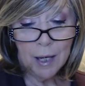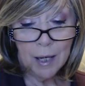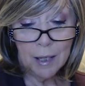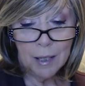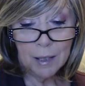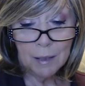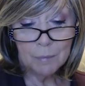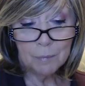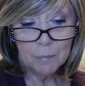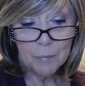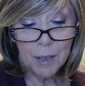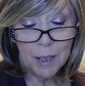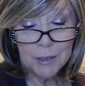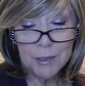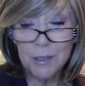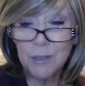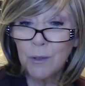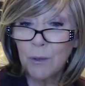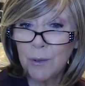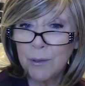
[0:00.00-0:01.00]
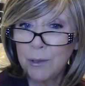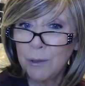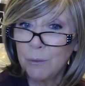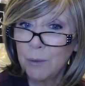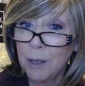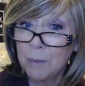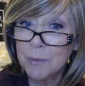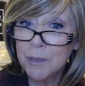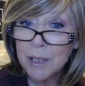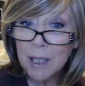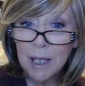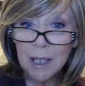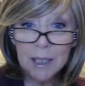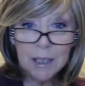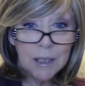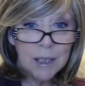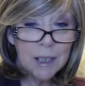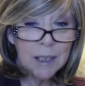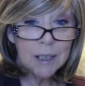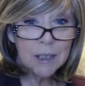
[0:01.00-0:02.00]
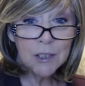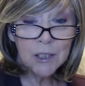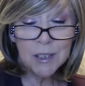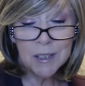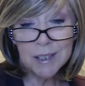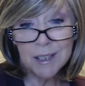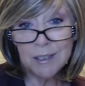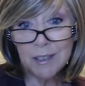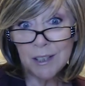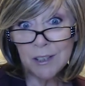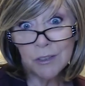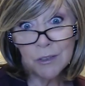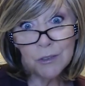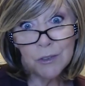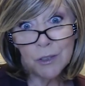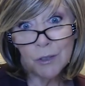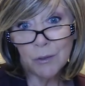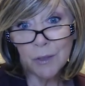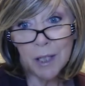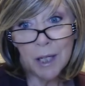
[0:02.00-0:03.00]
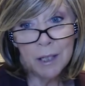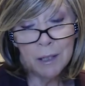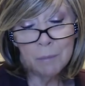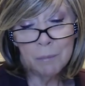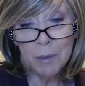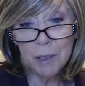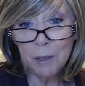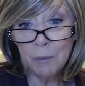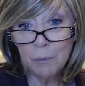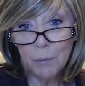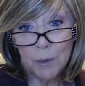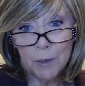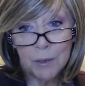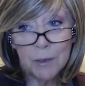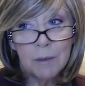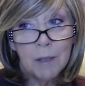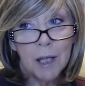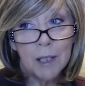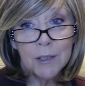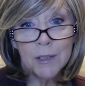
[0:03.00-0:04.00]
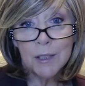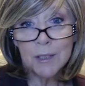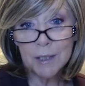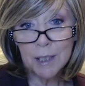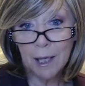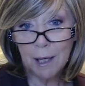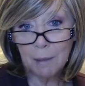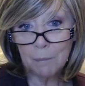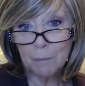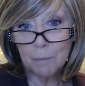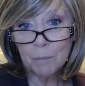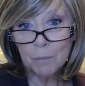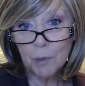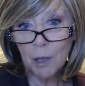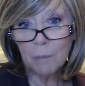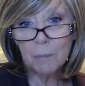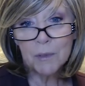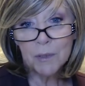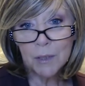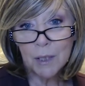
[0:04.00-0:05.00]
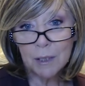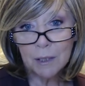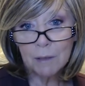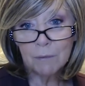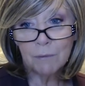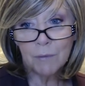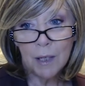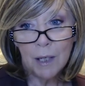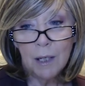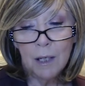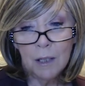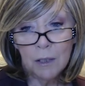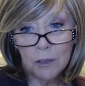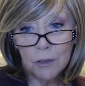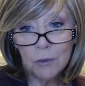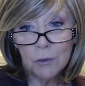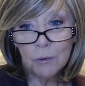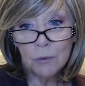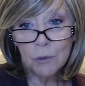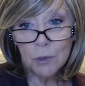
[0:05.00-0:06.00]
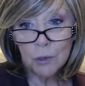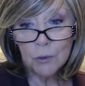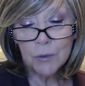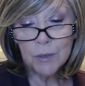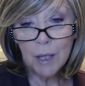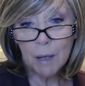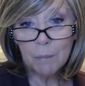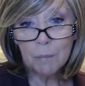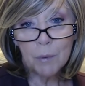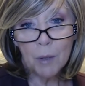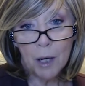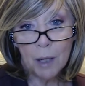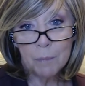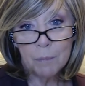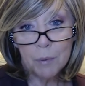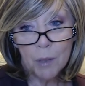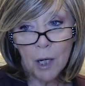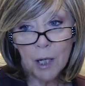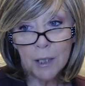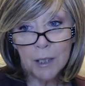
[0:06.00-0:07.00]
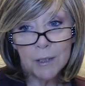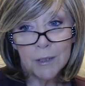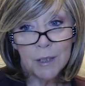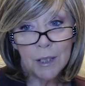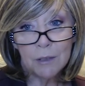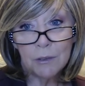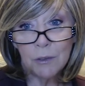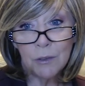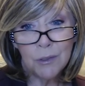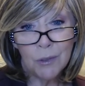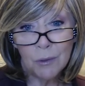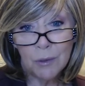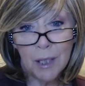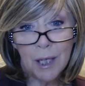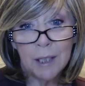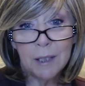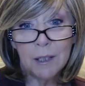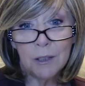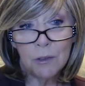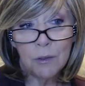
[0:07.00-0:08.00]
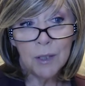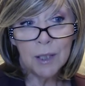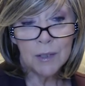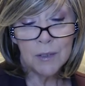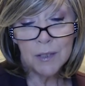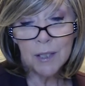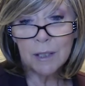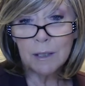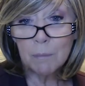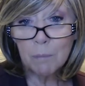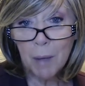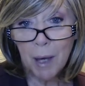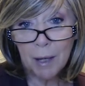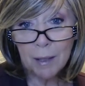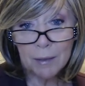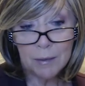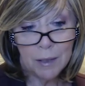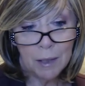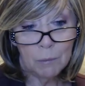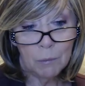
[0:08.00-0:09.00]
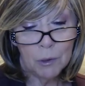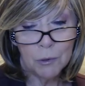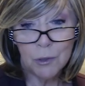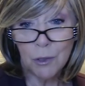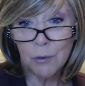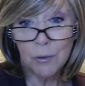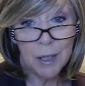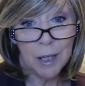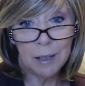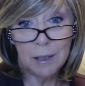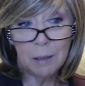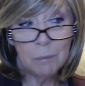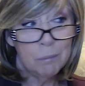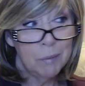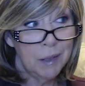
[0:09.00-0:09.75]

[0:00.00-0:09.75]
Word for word: Um, I did go on their website, and it just said that you don't get it, but it would, it's the same premise that if you use that product and you don't like it, you can send it back and they will donate it.